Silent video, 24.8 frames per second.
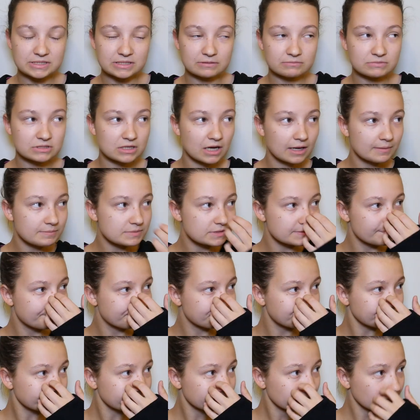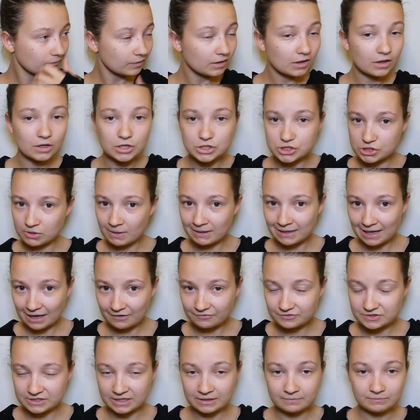sometimes. So I
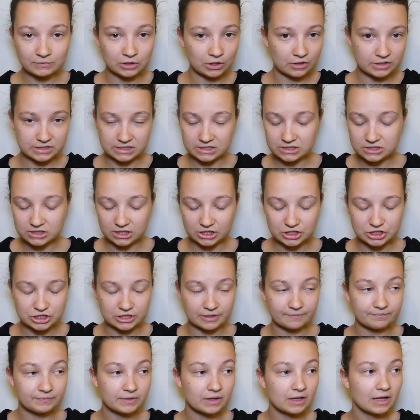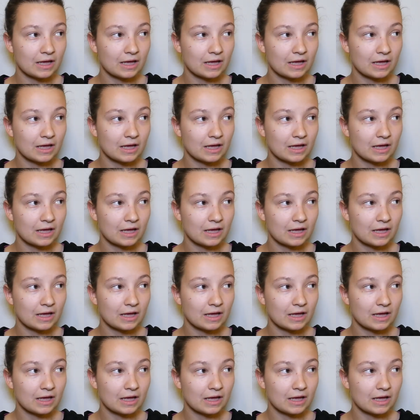left it, you know, I didn't touch it.